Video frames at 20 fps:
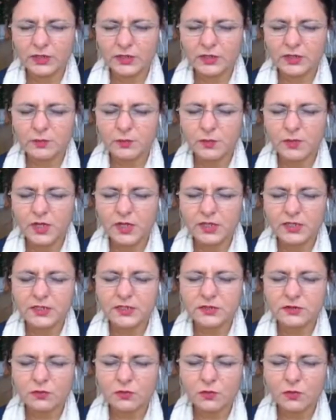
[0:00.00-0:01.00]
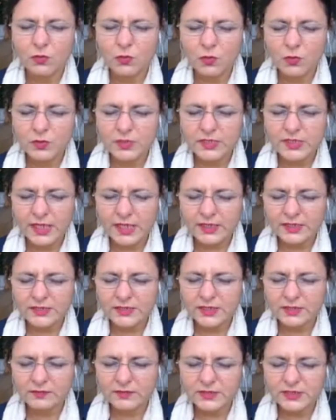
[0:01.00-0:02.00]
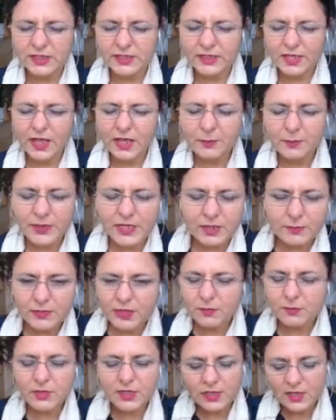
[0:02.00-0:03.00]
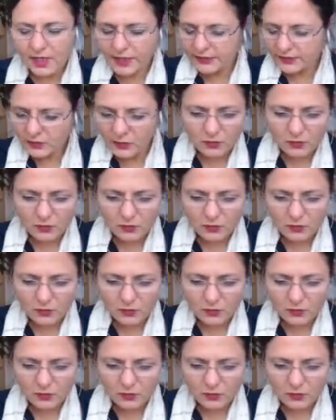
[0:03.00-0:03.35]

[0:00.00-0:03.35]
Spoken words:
The mind is always active. It's like, me, I know.